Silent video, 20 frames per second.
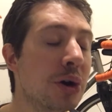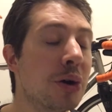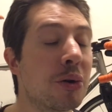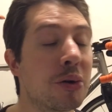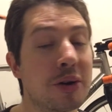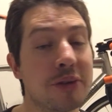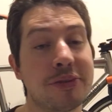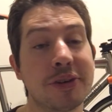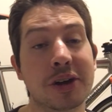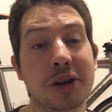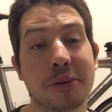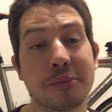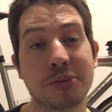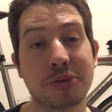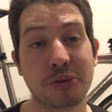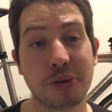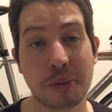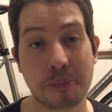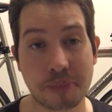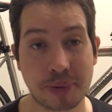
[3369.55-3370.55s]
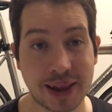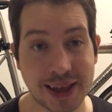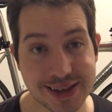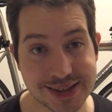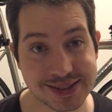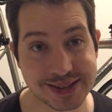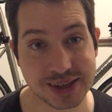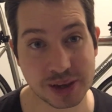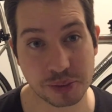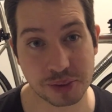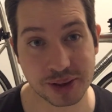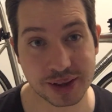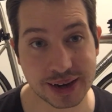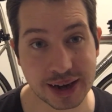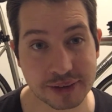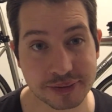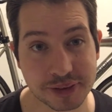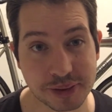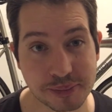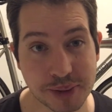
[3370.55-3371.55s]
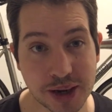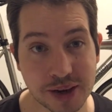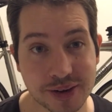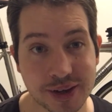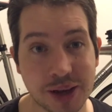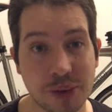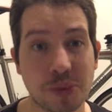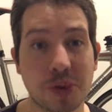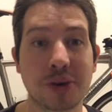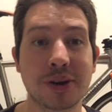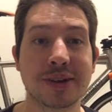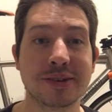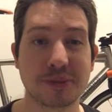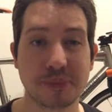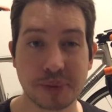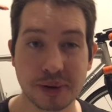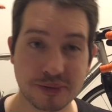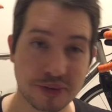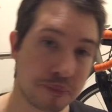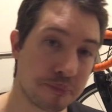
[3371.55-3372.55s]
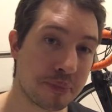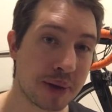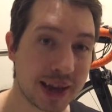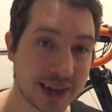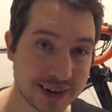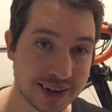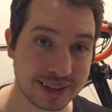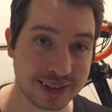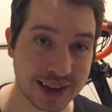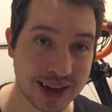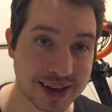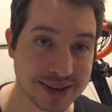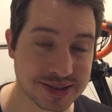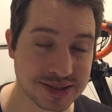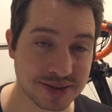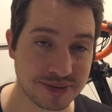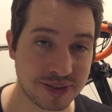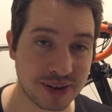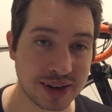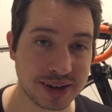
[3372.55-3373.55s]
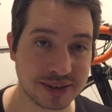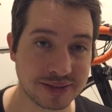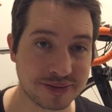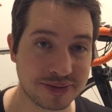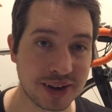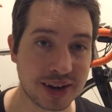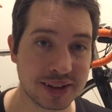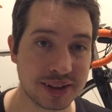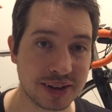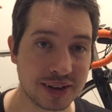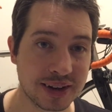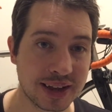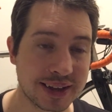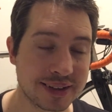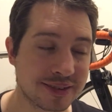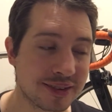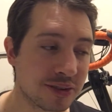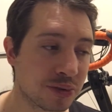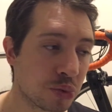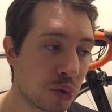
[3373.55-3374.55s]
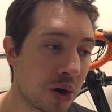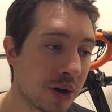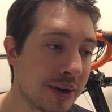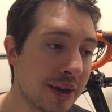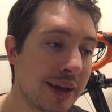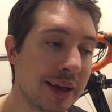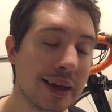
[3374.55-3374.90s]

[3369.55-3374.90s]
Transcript: or if you come to replace it with an aftermarket one, it's a bit of a pain in the ass to find the latest one.